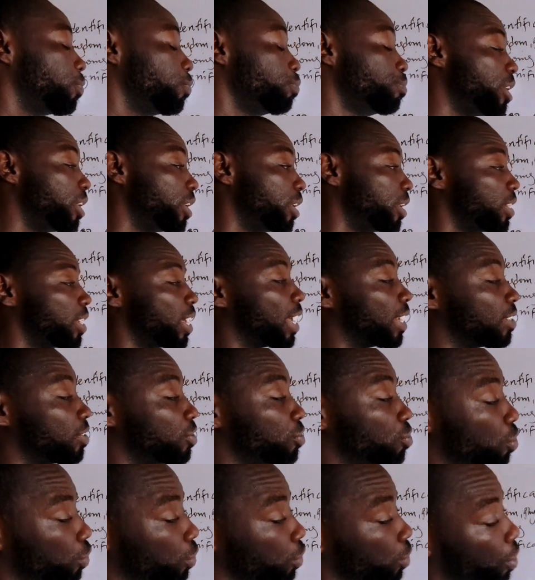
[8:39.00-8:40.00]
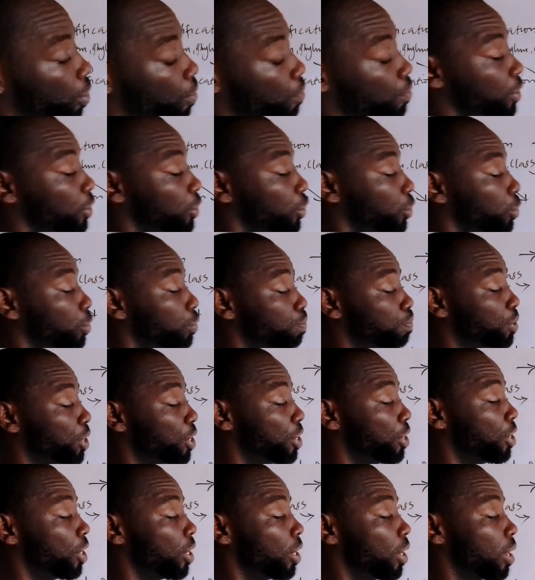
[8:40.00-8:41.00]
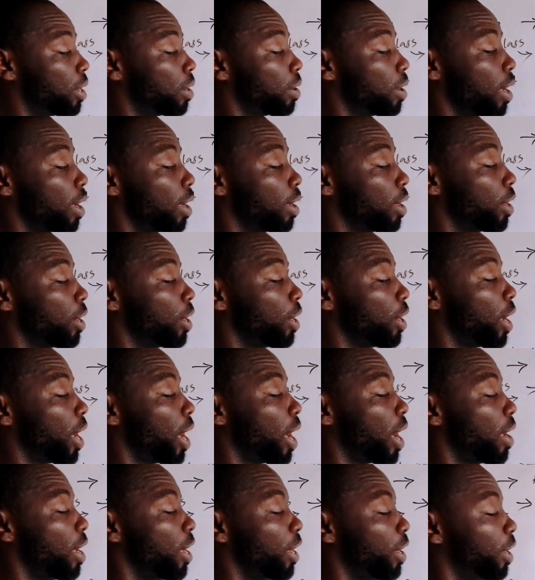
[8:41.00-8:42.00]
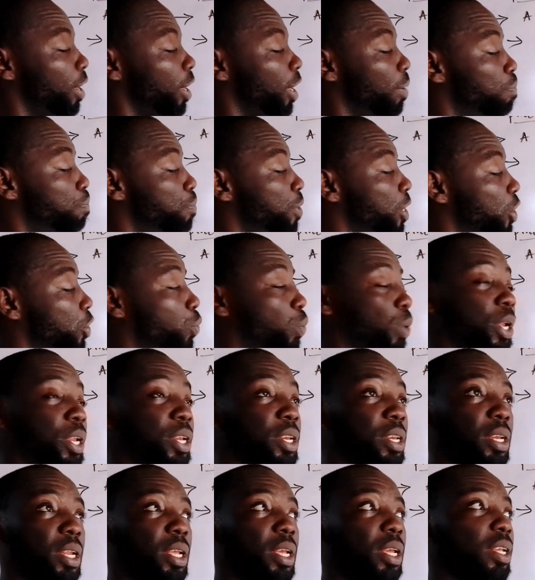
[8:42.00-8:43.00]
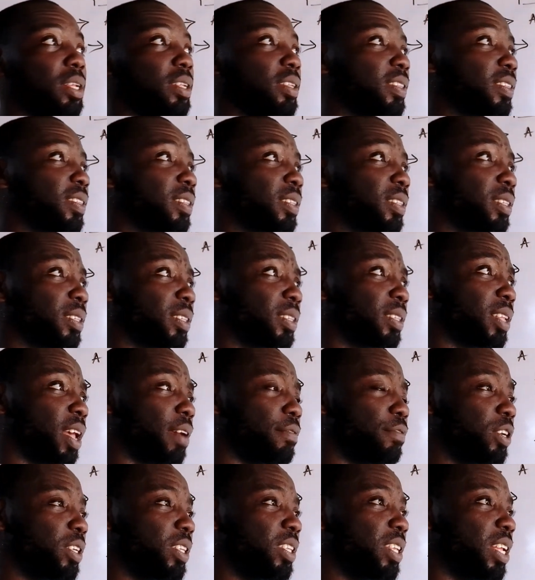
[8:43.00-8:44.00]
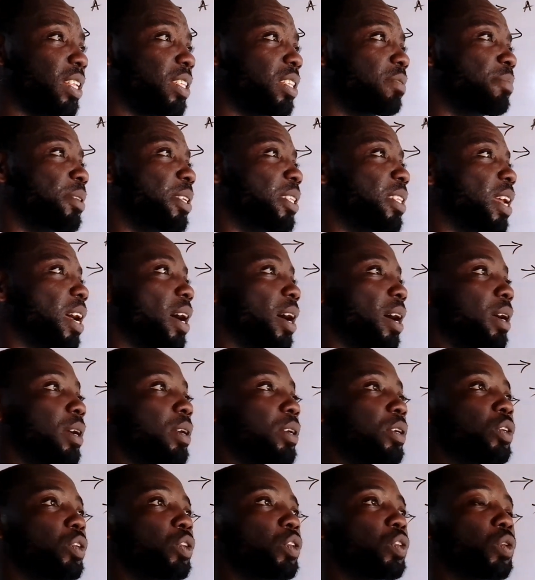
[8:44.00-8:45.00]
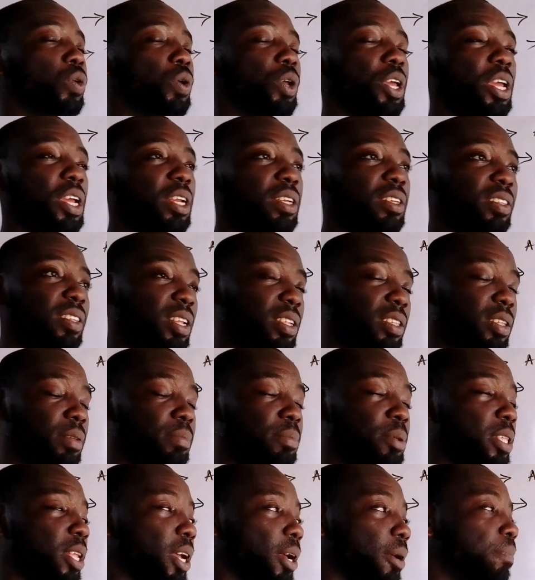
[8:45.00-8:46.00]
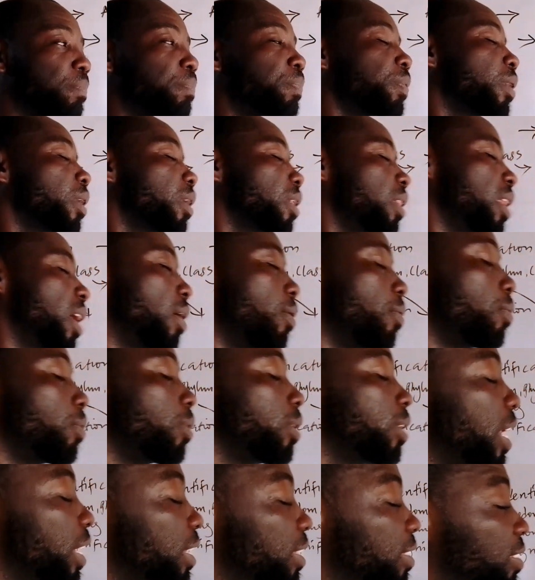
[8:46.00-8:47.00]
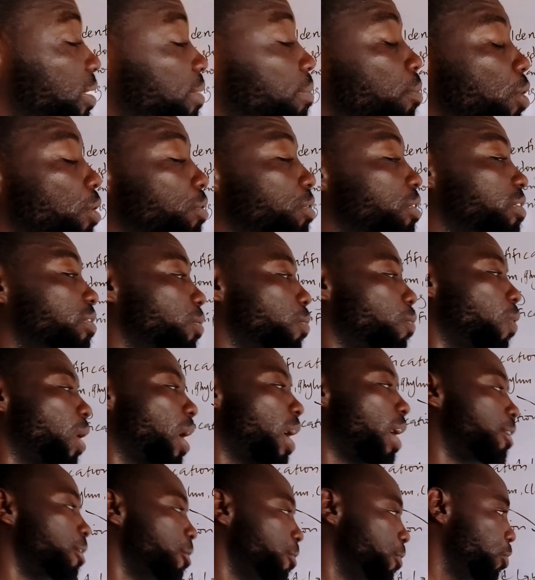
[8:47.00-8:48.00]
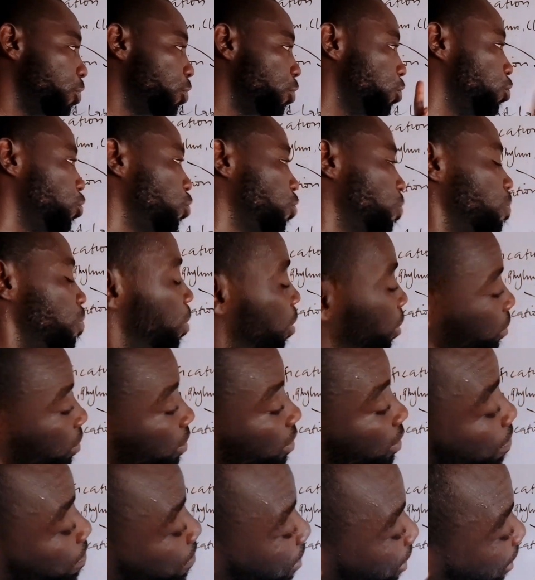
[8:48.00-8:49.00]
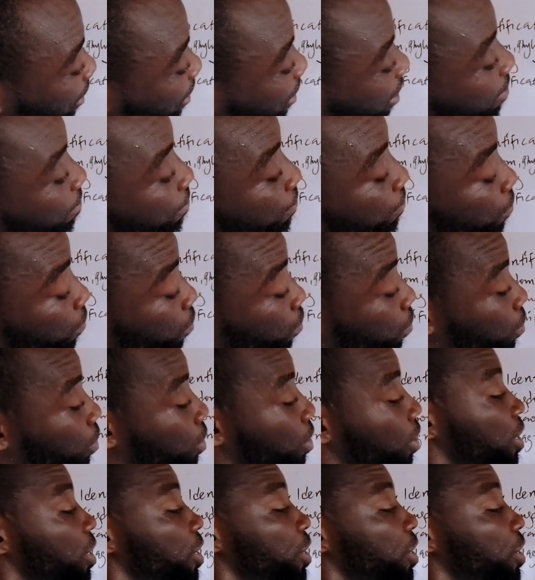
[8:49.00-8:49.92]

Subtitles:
Meaning that your drawing should be in between 7 centimeters to 8 centimeters. Now, that is the more reason why you must be careful